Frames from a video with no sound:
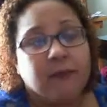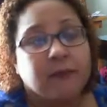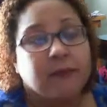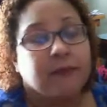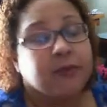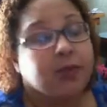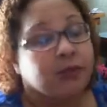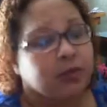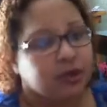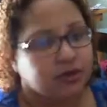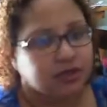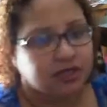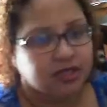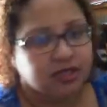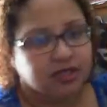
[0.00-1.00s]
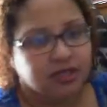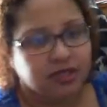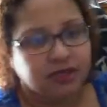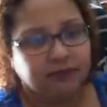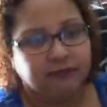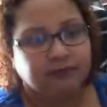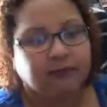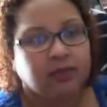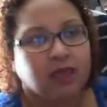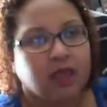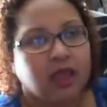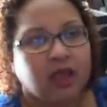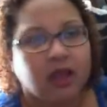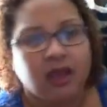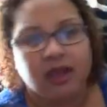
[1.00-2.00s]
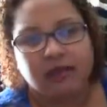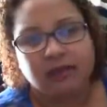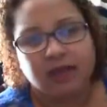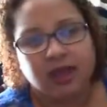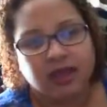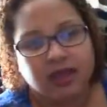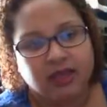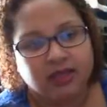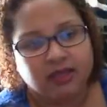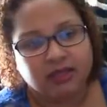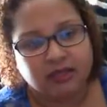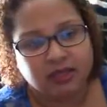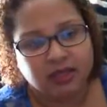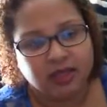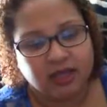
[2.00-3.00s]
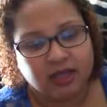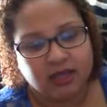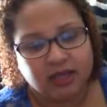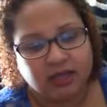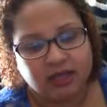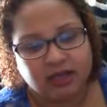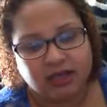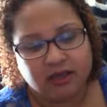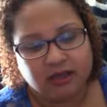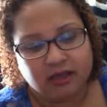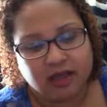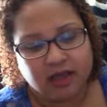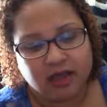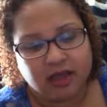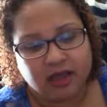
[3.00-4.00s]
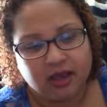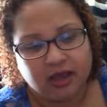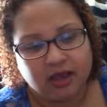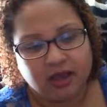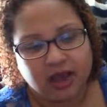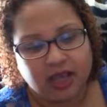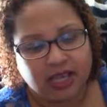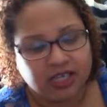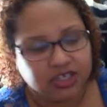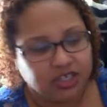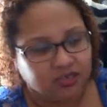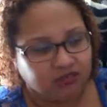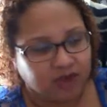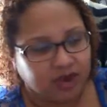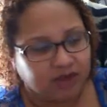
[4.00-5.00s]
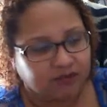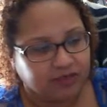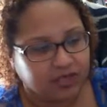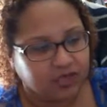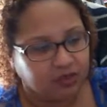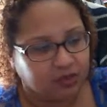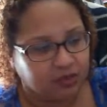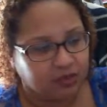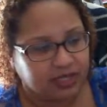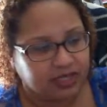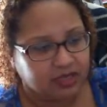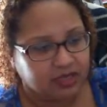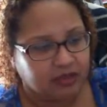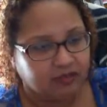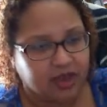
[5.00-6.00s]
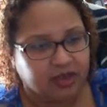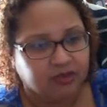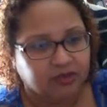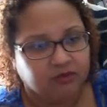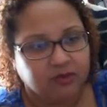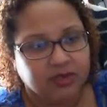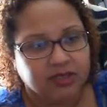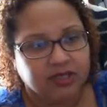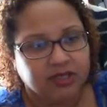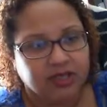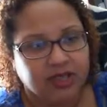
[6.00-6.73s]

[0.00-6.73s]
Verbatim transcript: Me personally, I am not a I can just write a ritual myself kind of person.